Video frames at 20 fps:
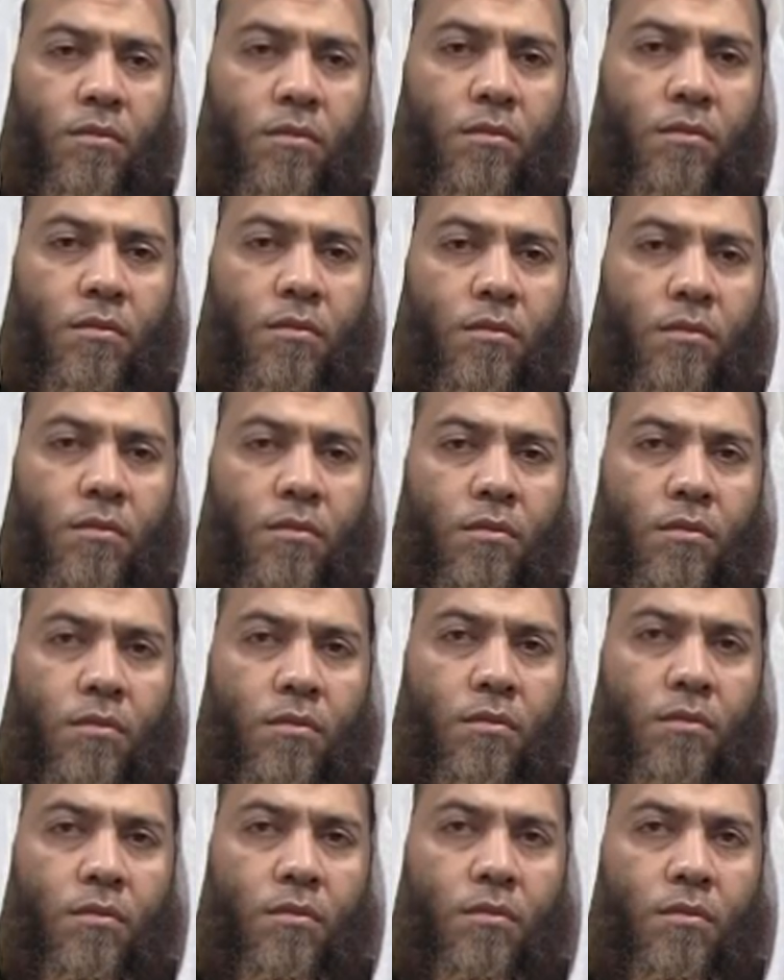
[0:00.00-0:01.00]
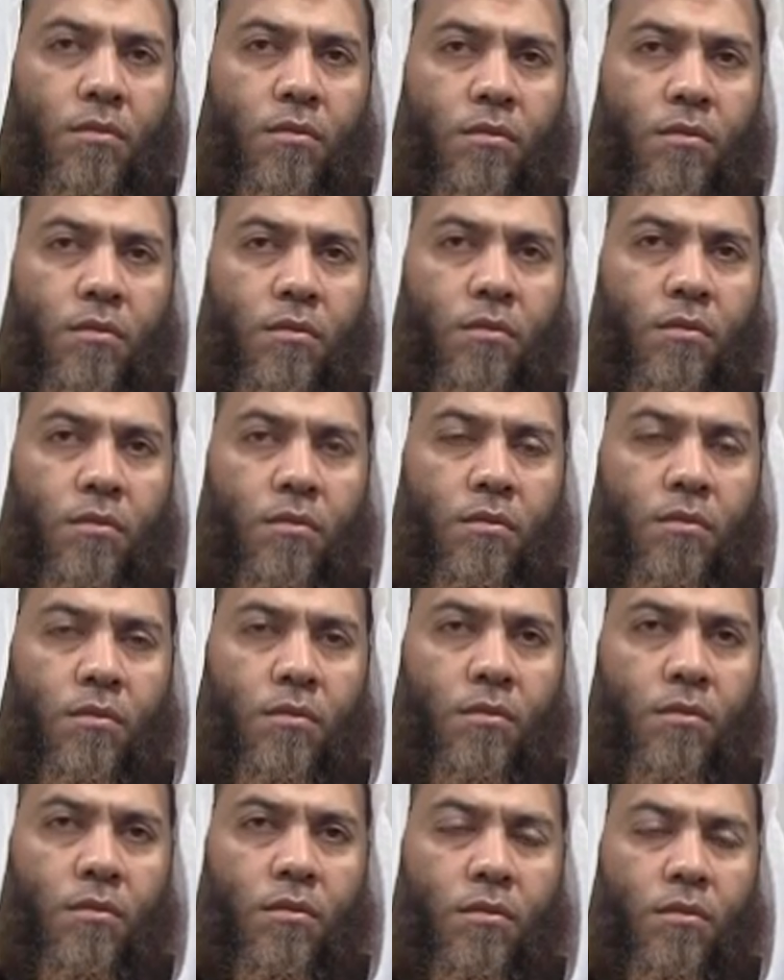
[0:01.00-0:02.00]

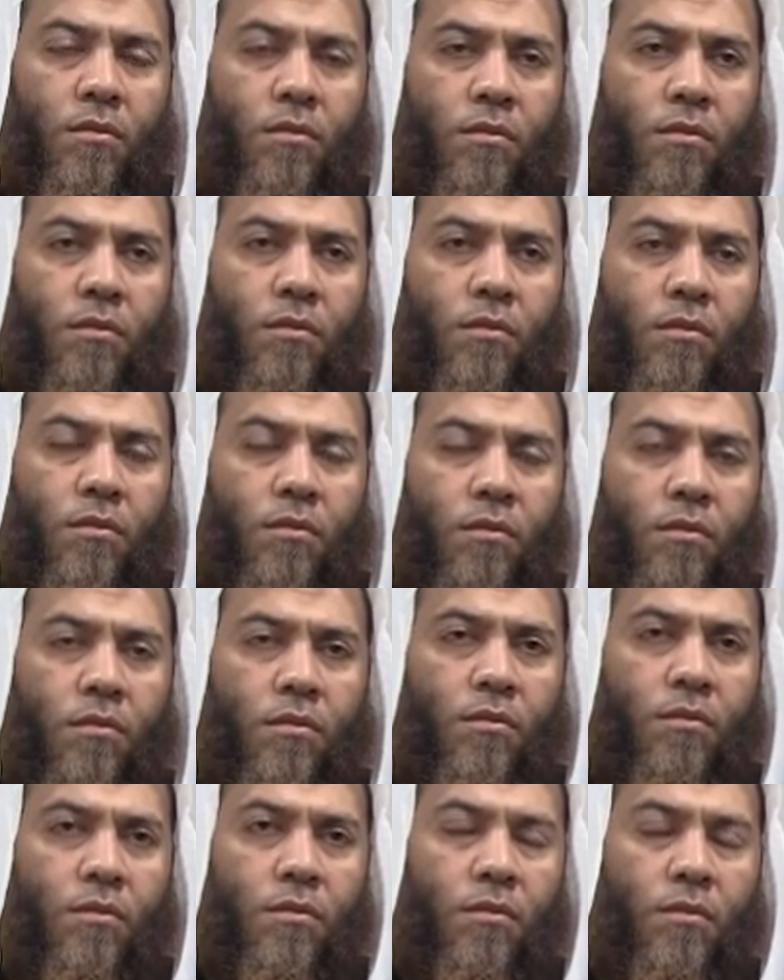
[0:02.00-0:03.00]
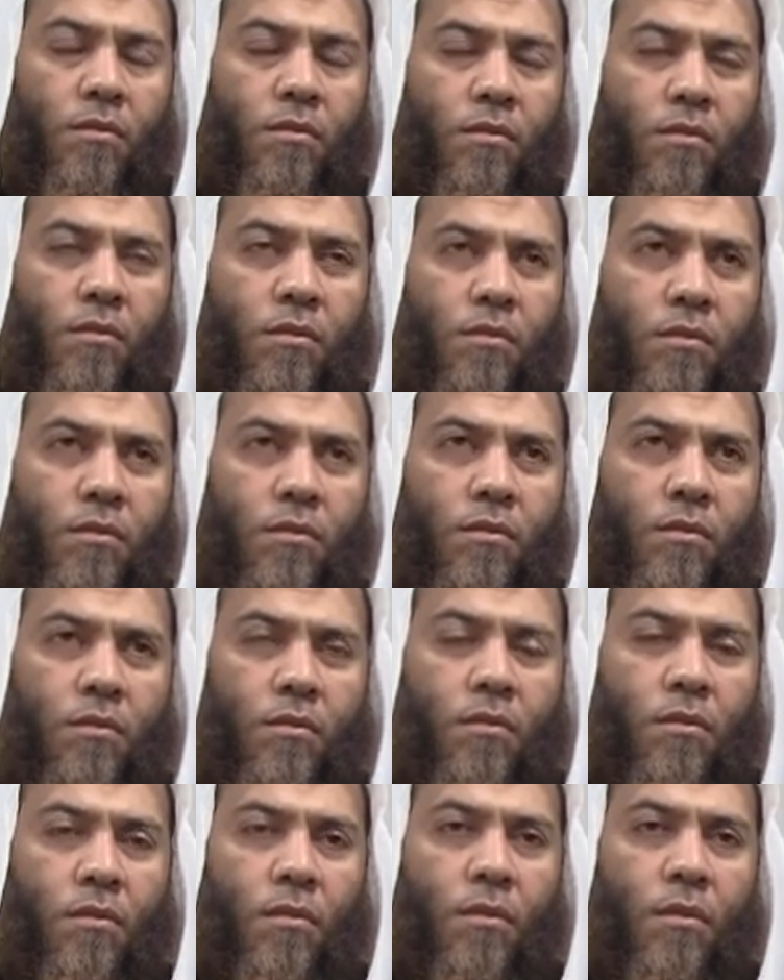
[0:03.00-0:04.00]

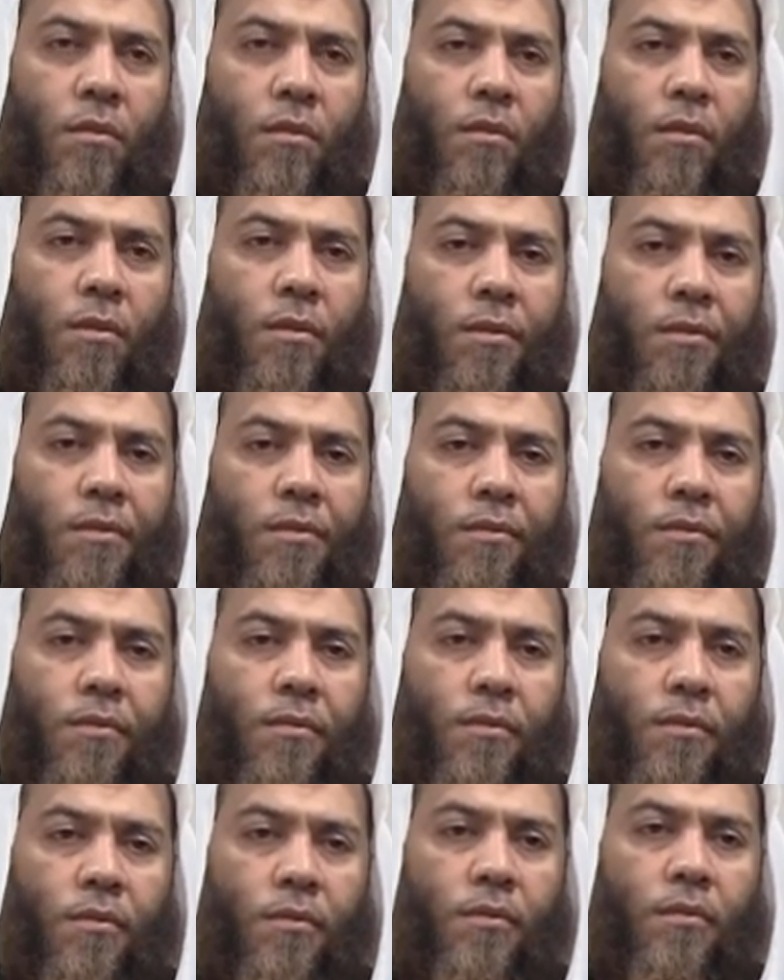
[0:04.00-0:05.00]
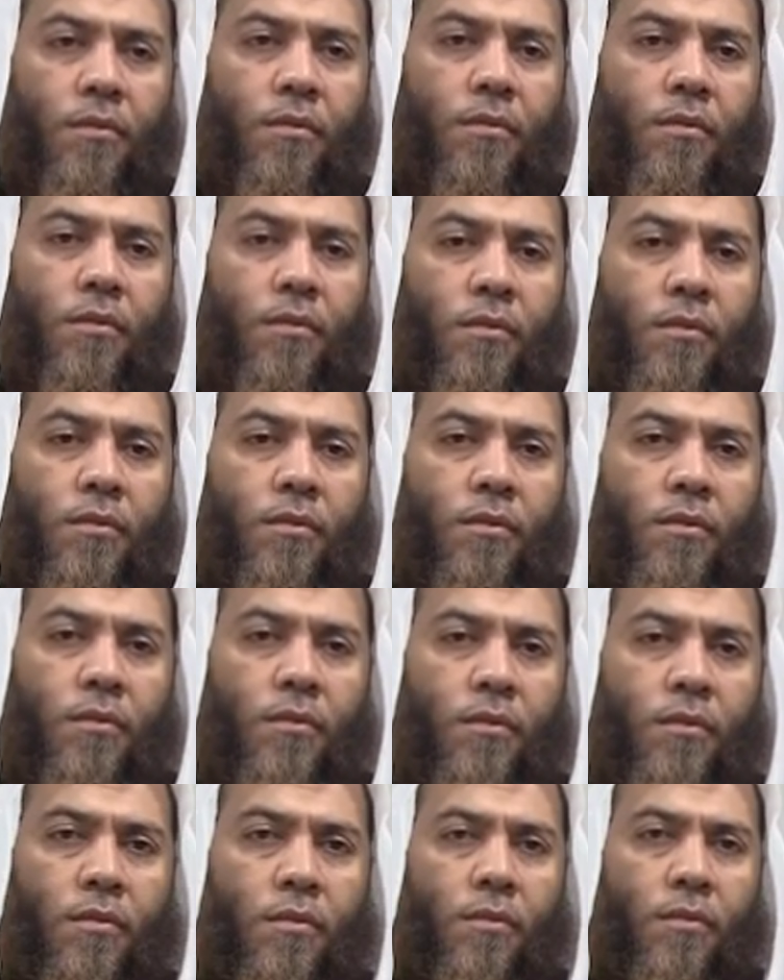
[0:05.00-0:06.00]

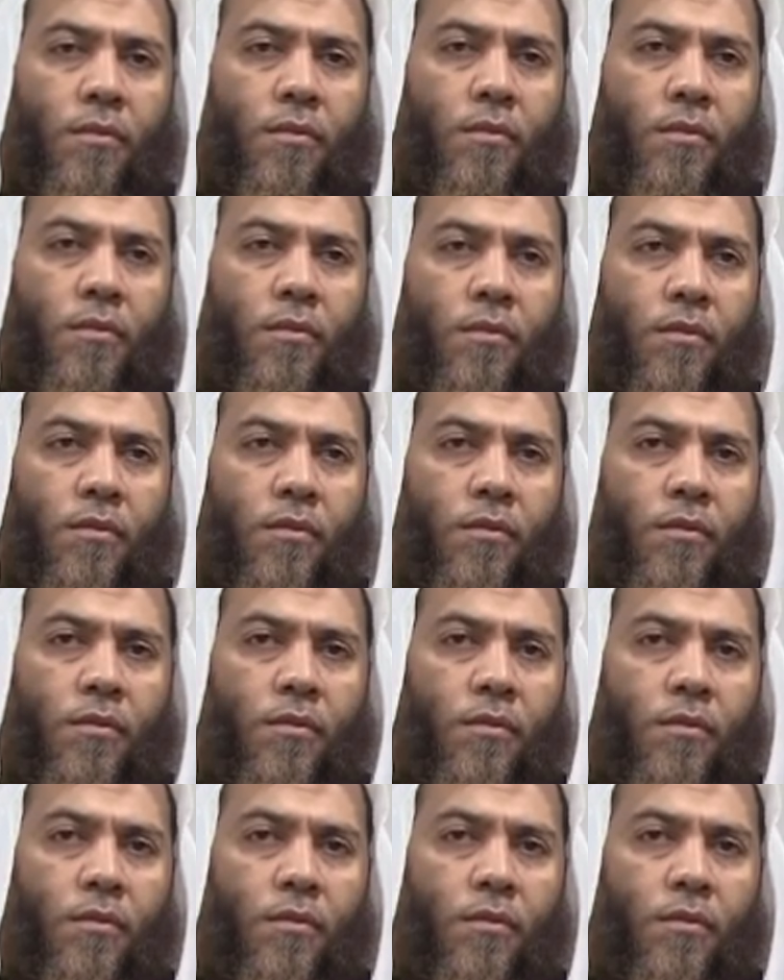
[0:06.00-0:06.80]
(not speaking)